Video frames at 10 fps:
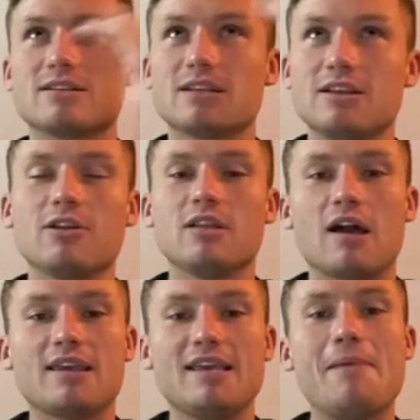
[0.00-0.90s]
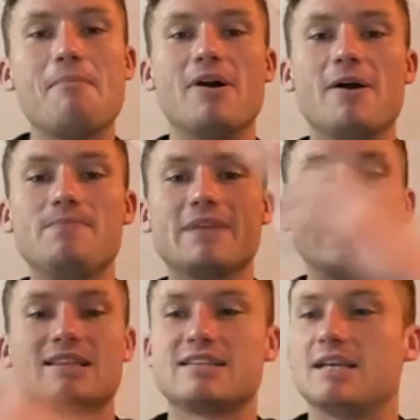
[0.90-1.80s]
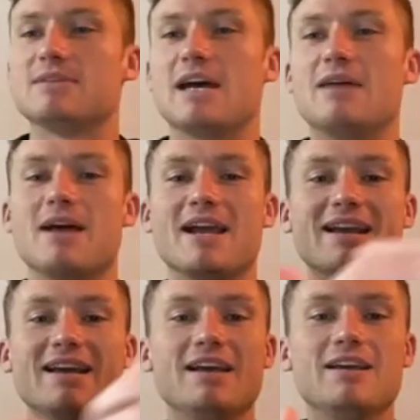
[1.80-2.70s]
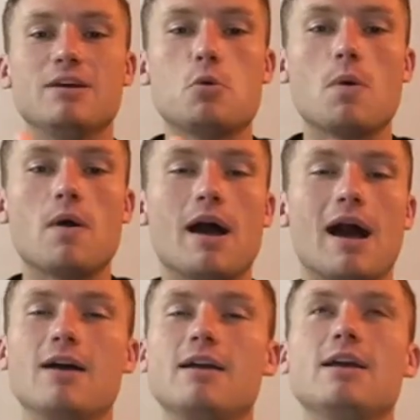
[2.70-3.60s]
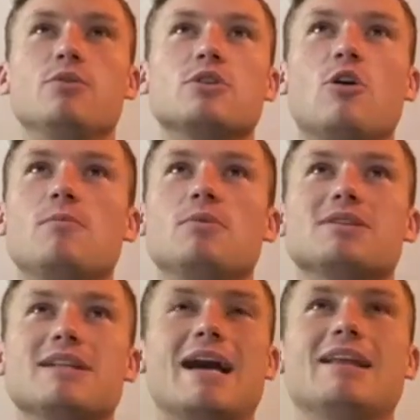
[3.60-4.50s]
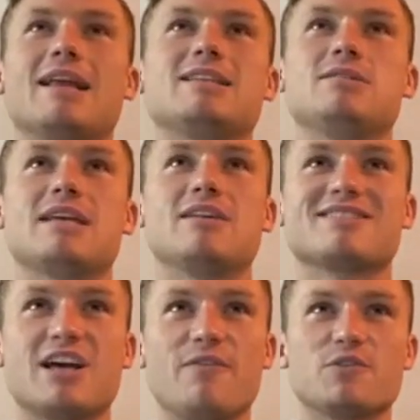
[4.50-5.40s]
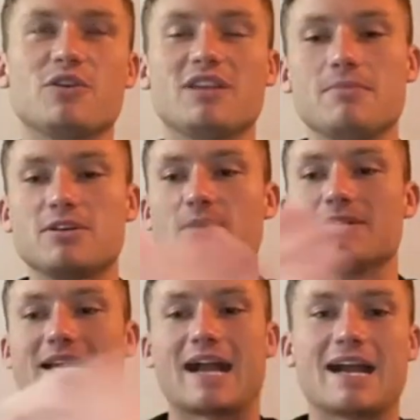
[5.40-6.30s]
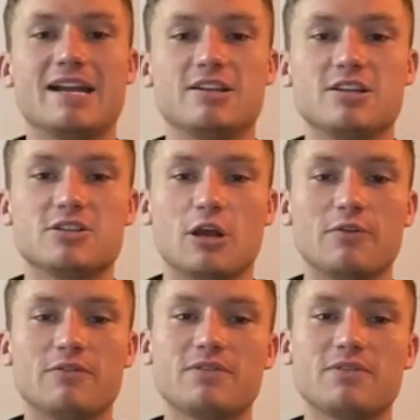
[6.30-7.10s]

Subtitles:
a little lucky, but at the same time, like, it was almost not like to sound selfish or anything, but it was almost like I kind of deserved